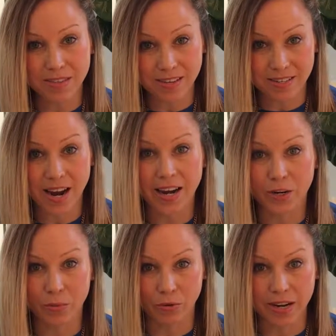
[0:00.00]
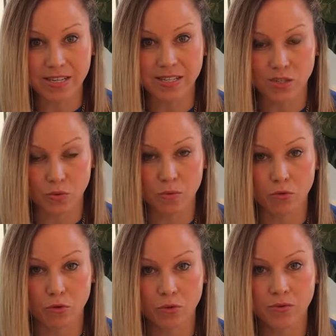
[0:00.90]
the entire breast is
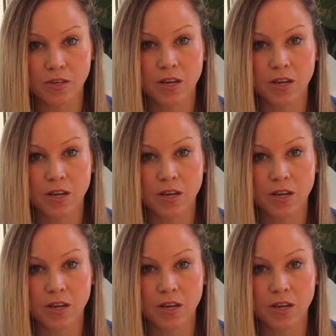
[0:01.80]
removed.